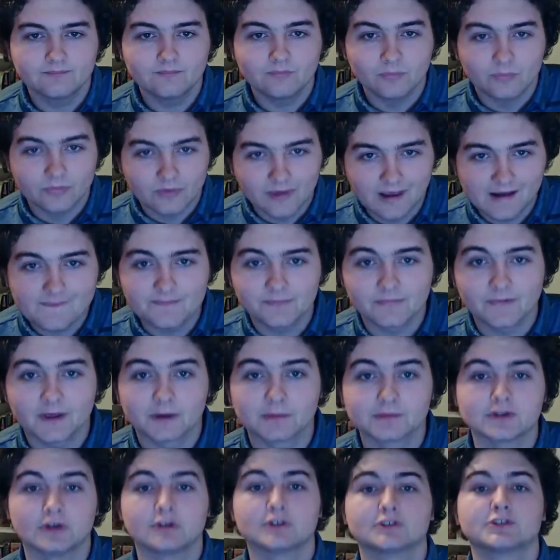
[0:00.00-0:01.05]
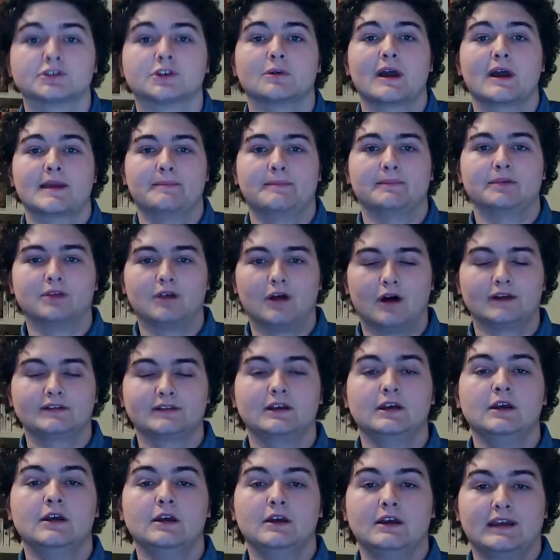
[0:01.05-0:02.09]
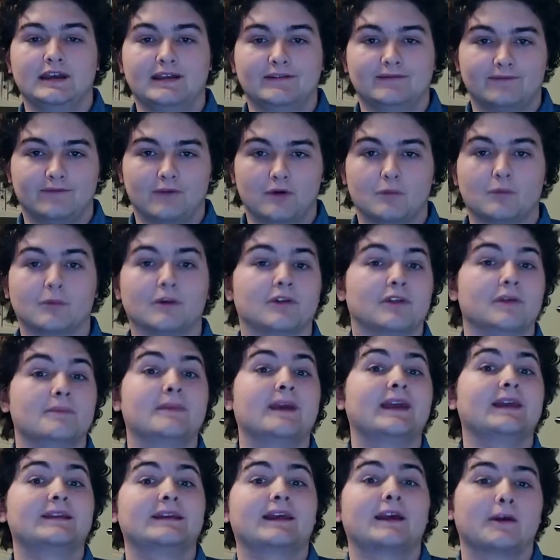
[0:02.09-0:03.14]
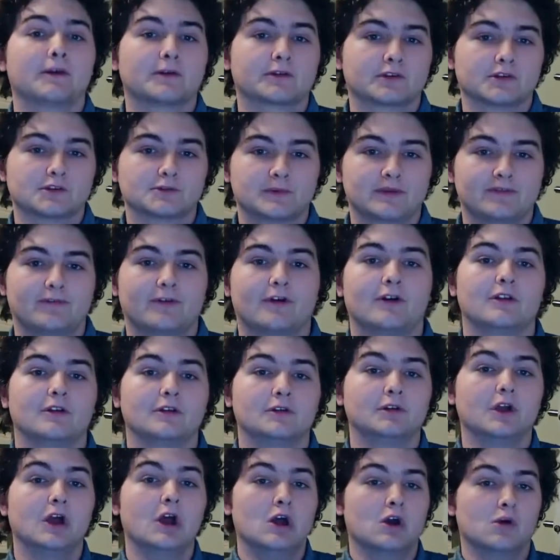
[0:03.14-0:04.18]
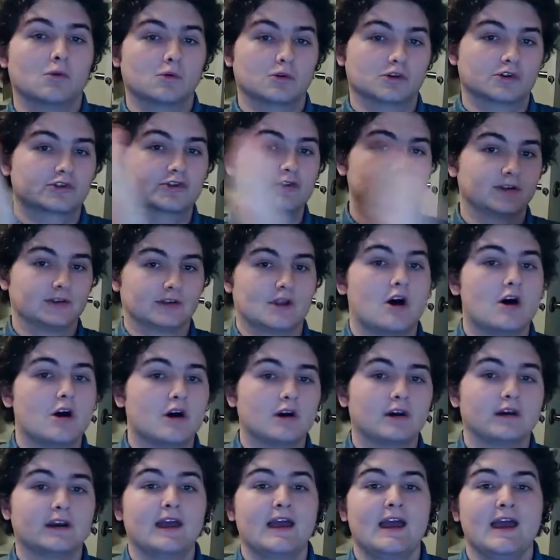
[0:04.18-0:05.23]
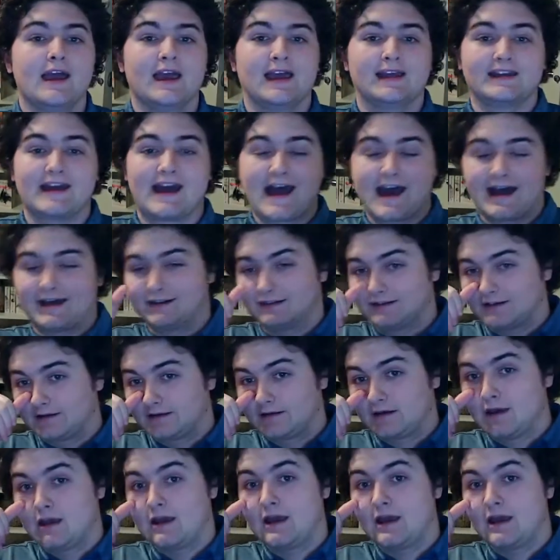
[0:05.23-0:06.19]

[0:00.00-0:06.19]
Then there was also a plot where the main characters we followed were Shallan and Adolin.